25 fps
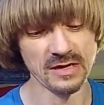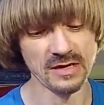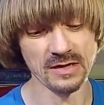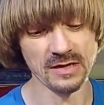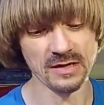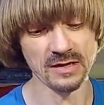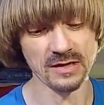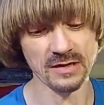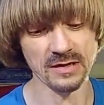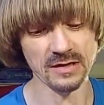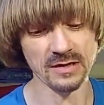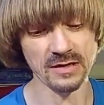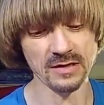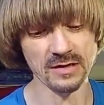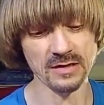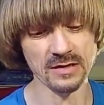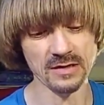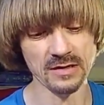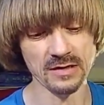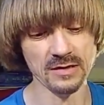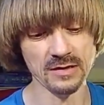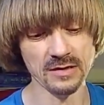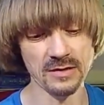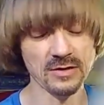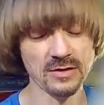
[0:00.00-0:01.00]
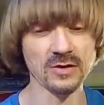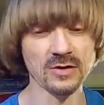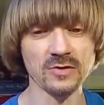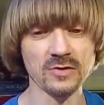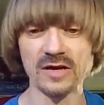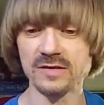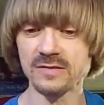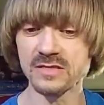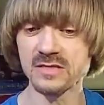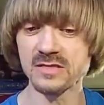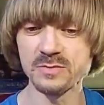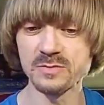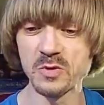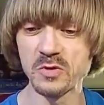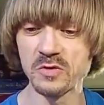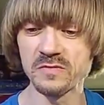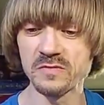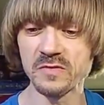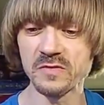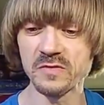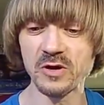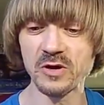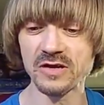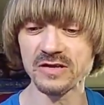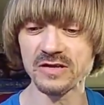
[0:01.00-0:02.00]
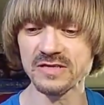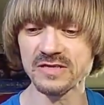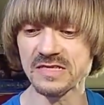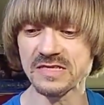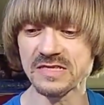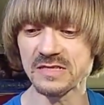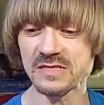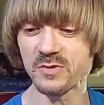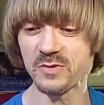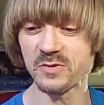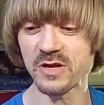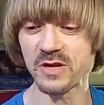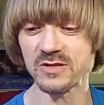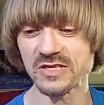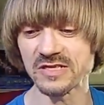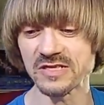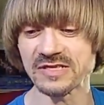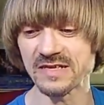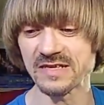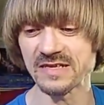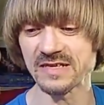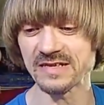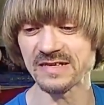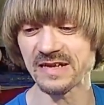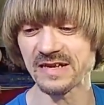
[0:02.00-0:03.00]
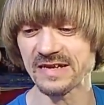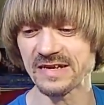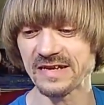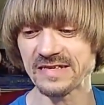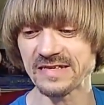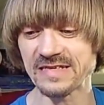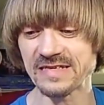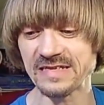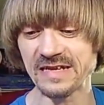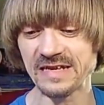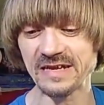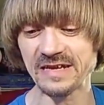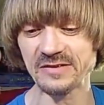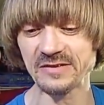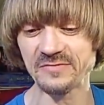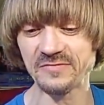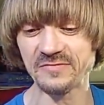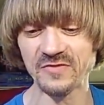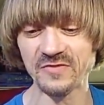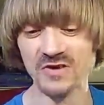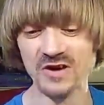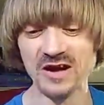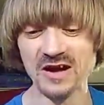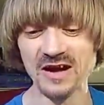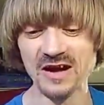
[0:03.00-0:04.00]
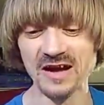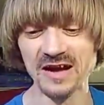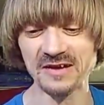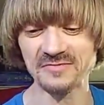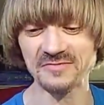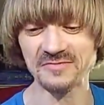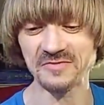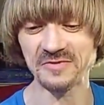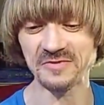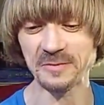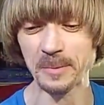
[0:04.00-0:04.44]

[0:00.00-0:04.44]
All right, let's move on. Let's see what else I did in 1985.